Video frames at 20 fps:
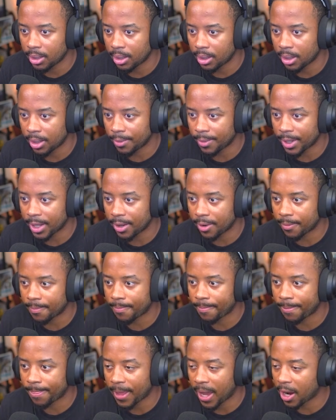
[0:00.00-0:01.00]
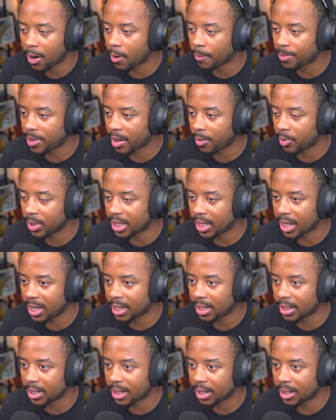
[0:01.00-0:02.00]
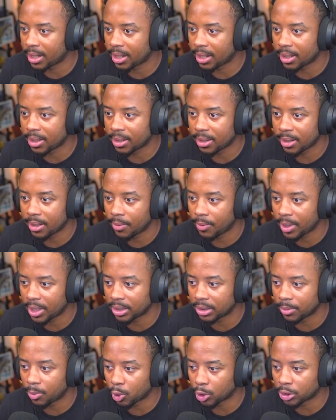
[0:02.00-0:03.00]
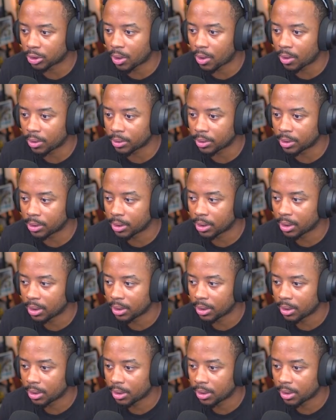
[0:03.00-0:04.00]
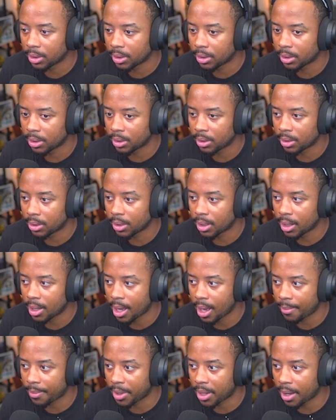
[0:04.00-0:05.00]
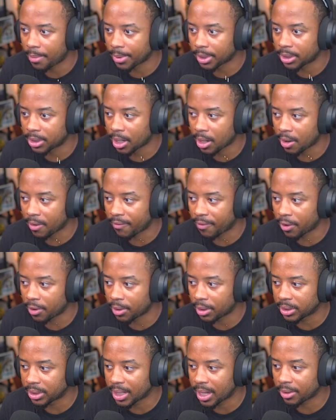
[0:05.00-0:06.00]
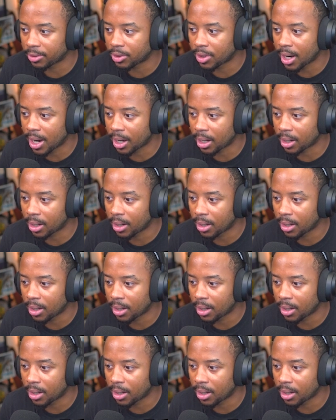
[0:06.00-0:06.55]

Here we go. I hope that we get some more songs. I'm a sucker for a good soundtrack.